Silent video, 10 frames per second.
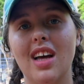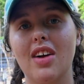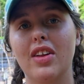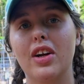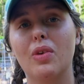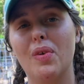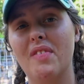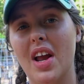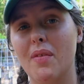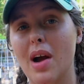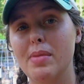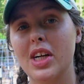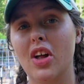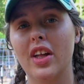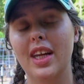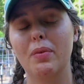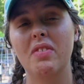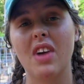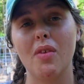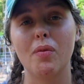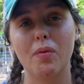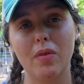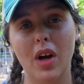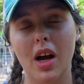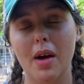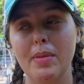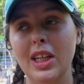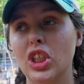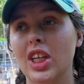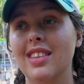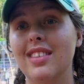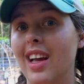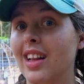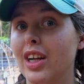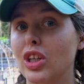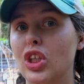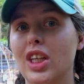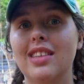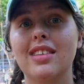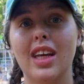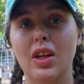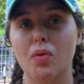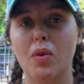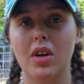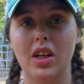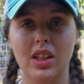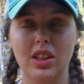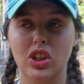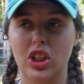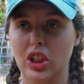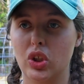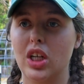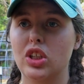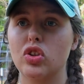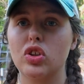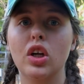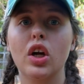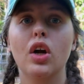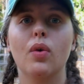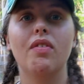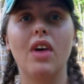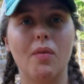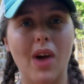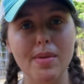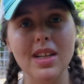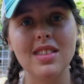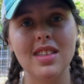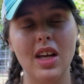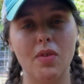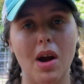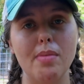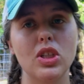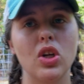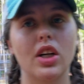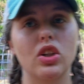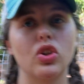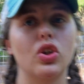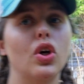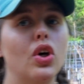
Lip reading: site cleared, we've got a rabbit colony, we've got meat chickens and layered chickens in chicken tractors, we've got rabbits in rabbit tractors.